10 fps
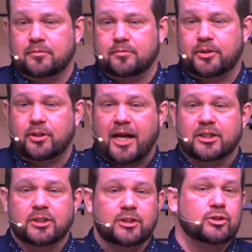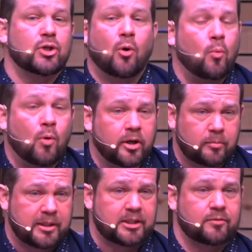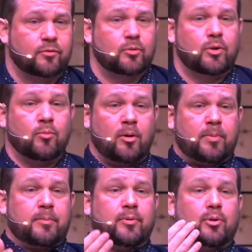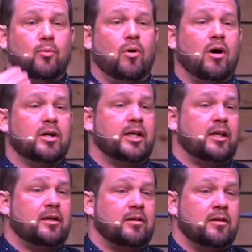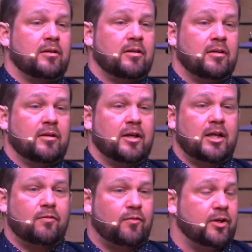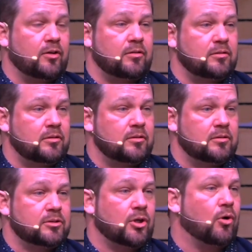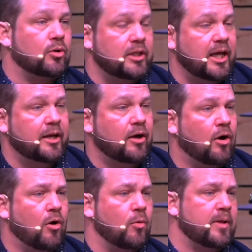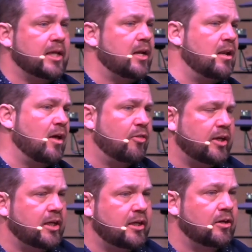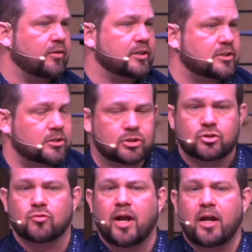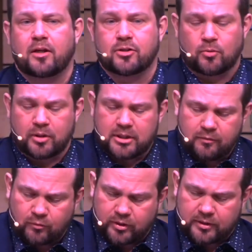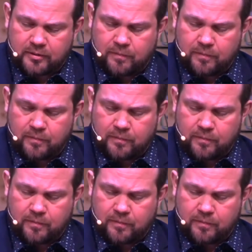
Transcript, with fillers: We actually don't want to be different. We want people to walk in and feel totally at home and that nothing here is strange or different.